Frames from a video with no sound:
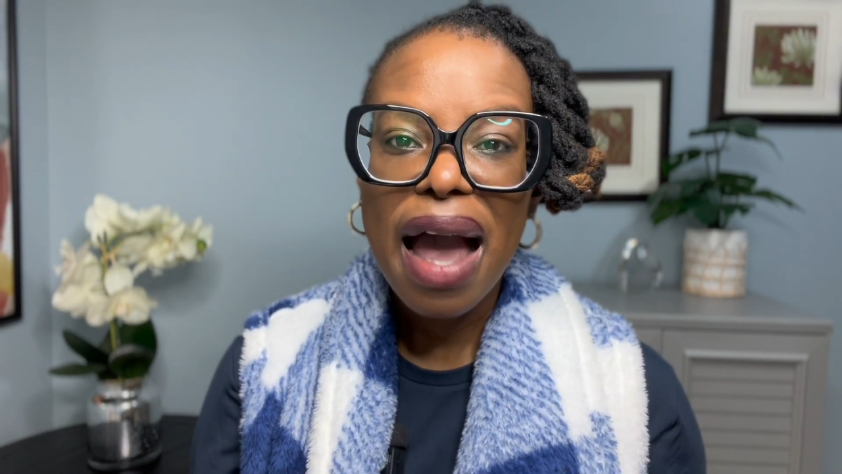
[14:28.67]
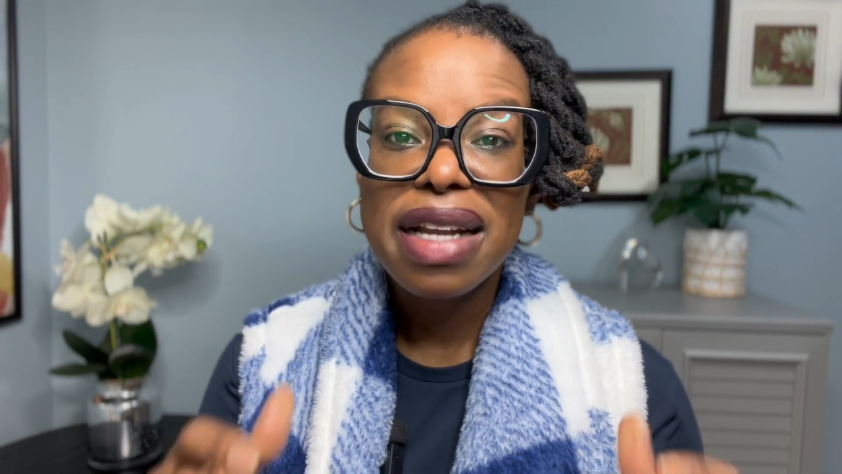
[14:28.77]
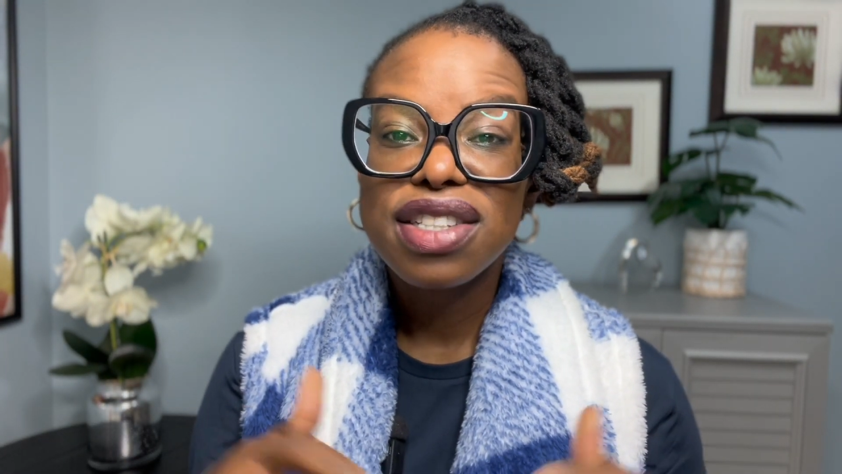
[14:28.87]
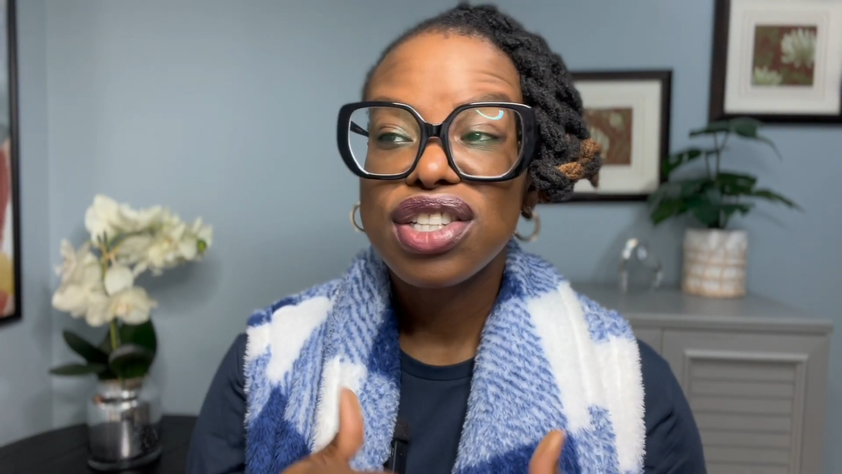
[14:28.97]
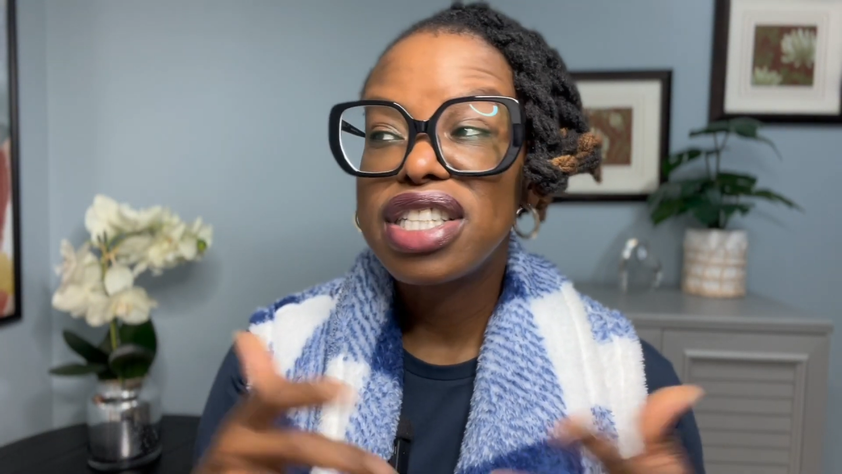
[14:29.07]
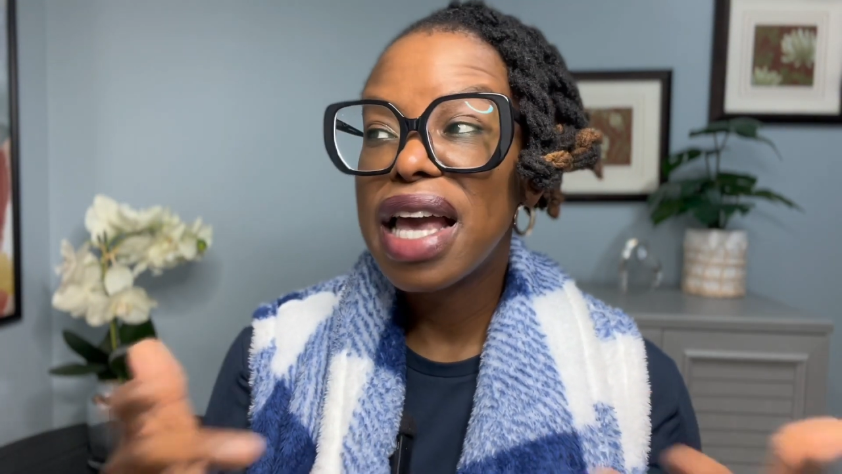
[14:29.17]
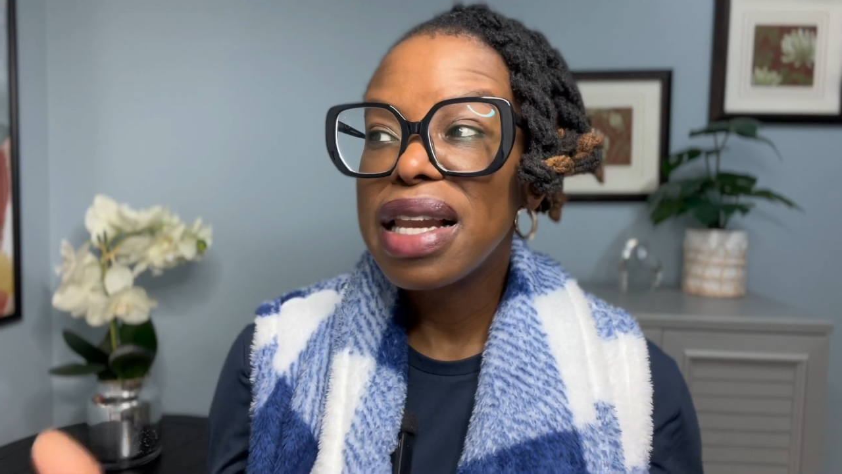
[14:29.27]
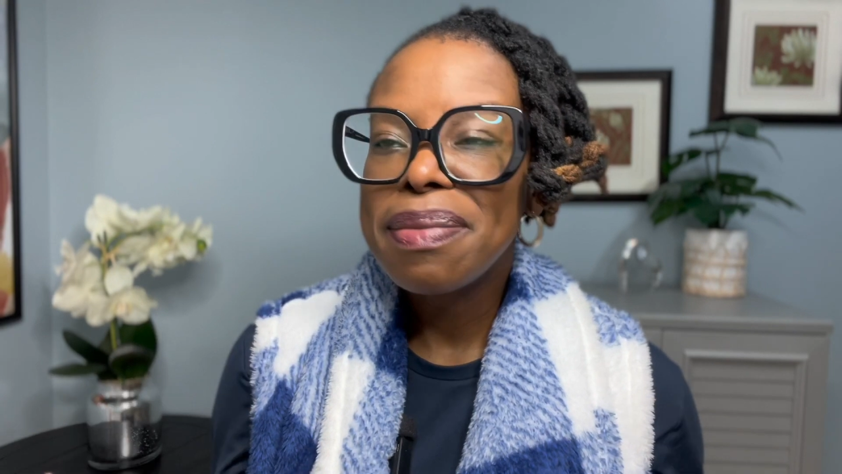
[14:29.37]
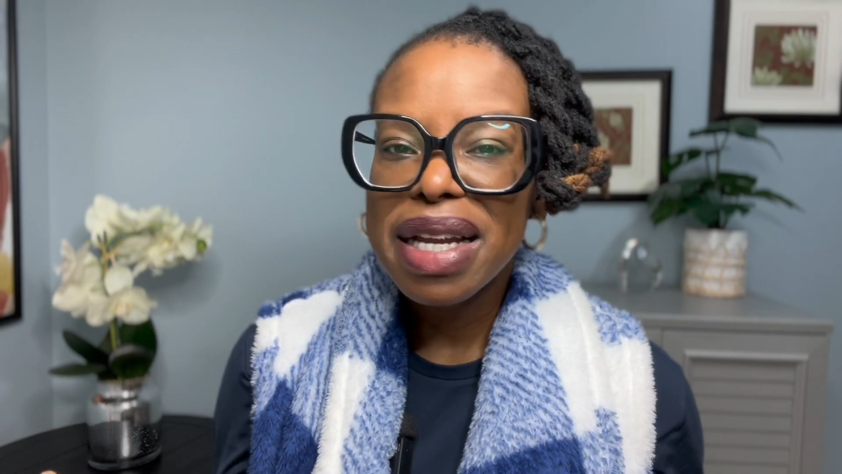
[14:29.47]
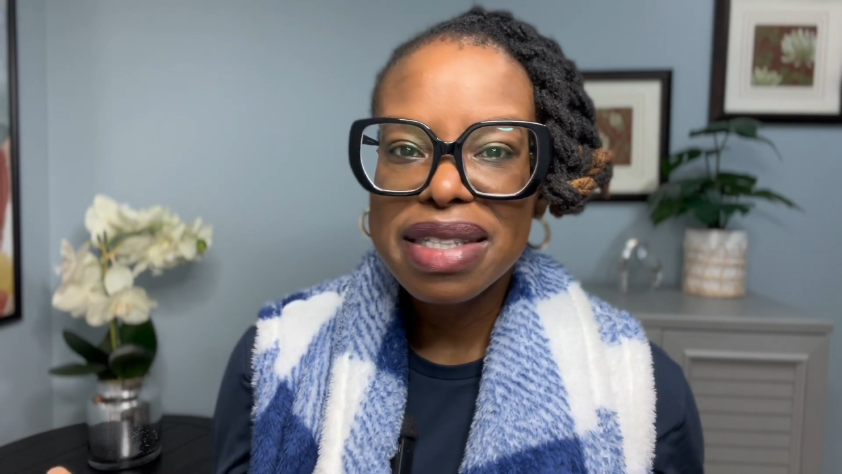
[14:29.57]
And it's a
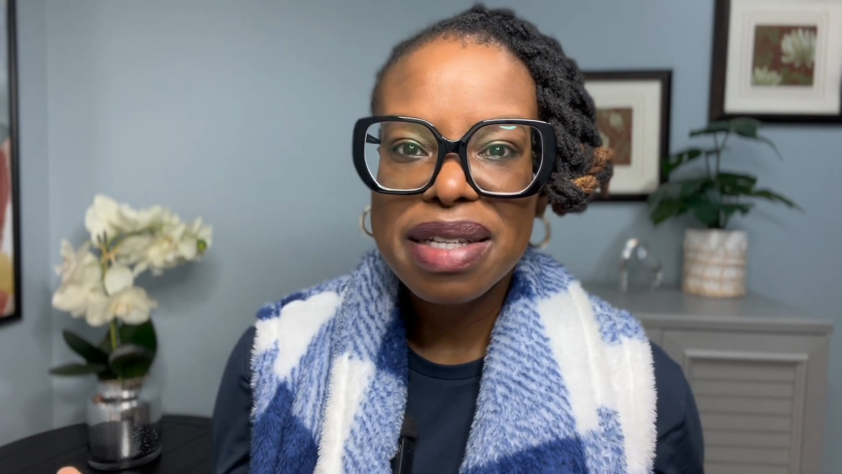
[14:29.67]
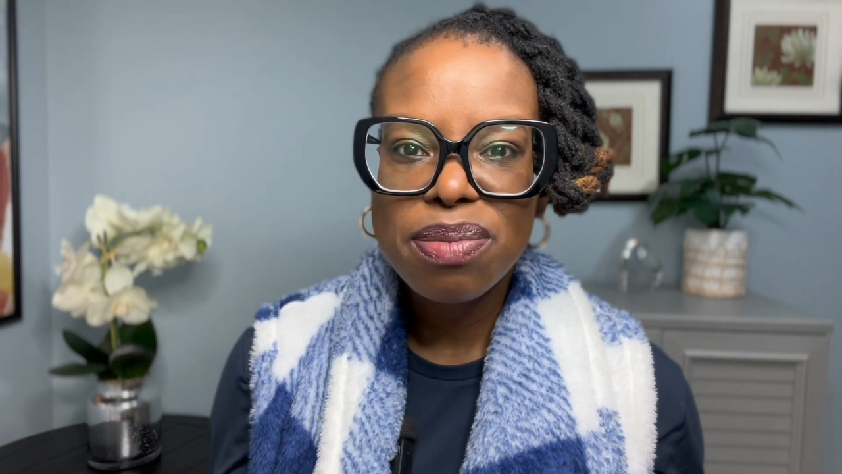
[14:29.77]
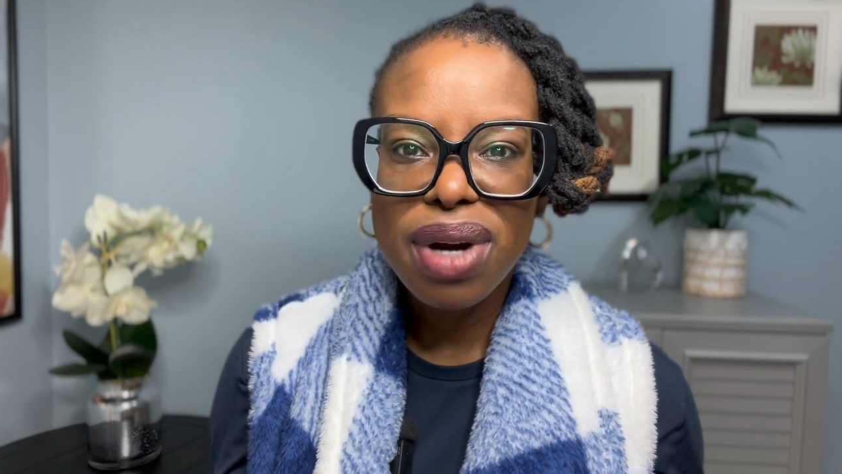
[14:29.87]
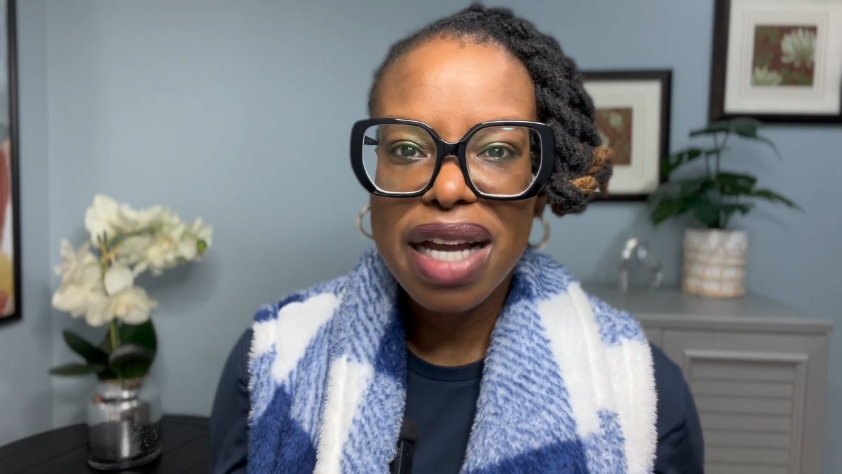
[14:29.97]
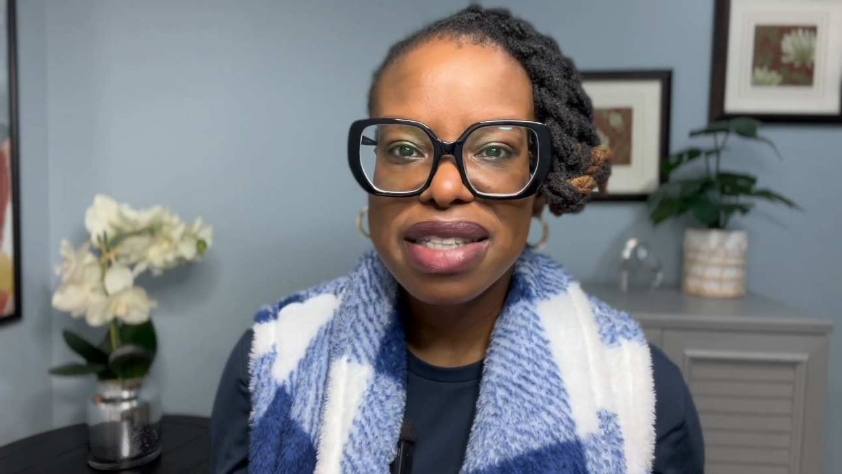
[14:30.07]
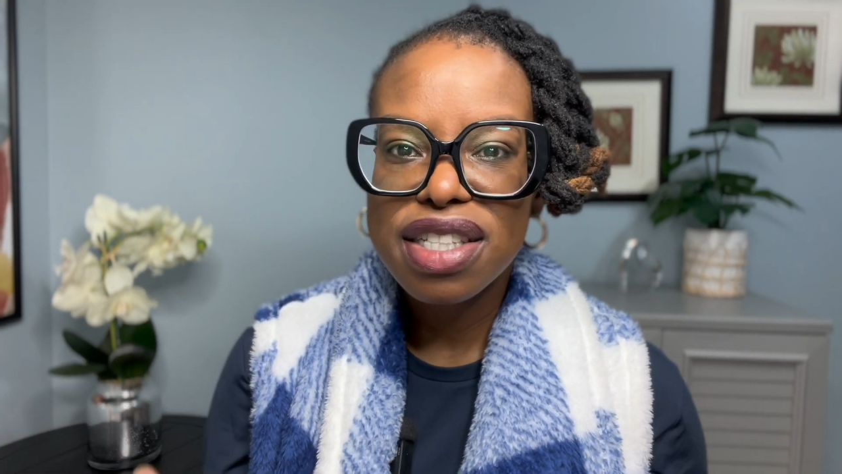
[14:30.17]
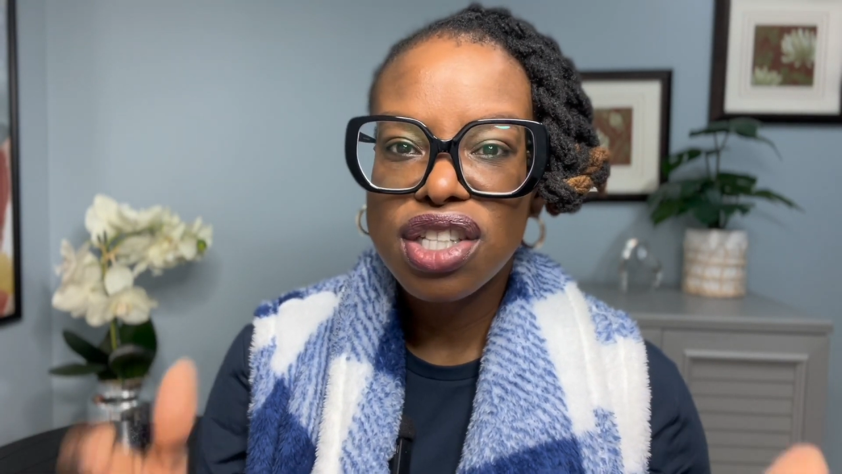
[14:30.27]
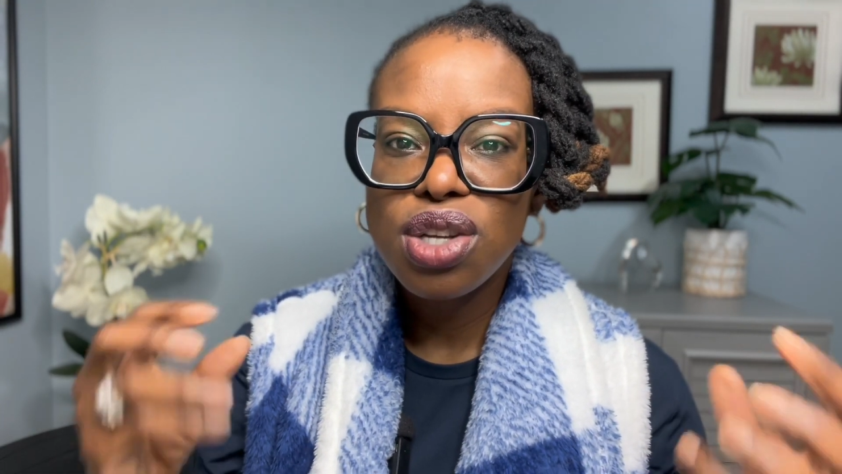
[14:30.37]
telemedicine practice.